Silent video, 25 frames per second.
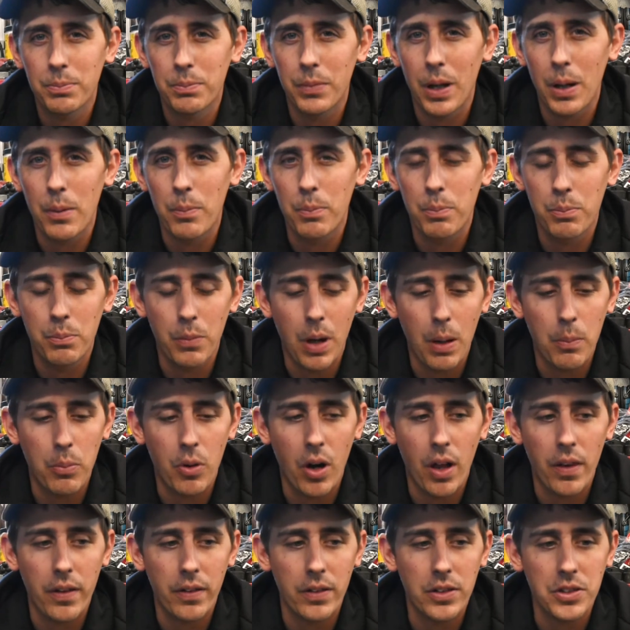My
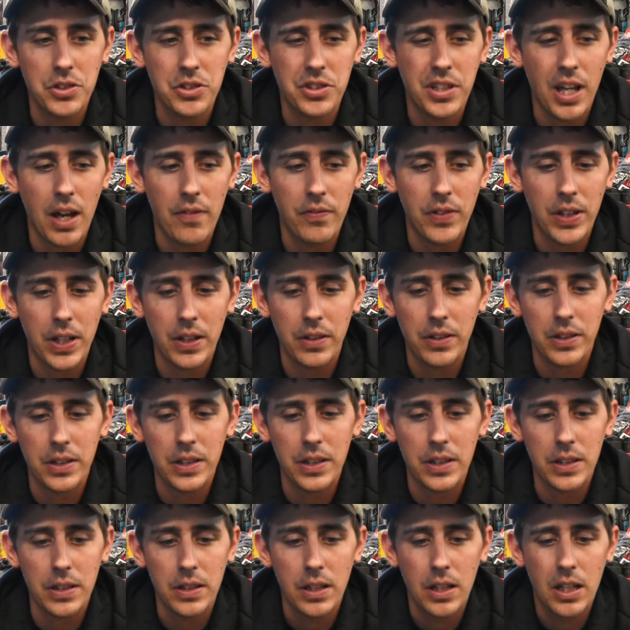brother has
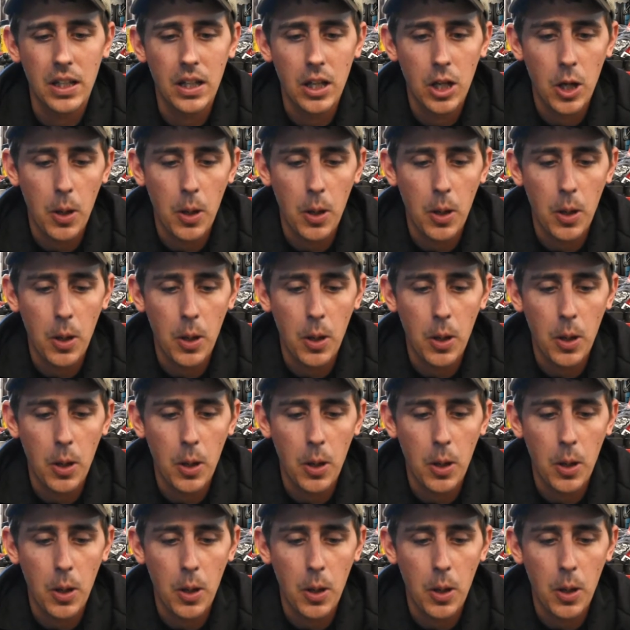definitely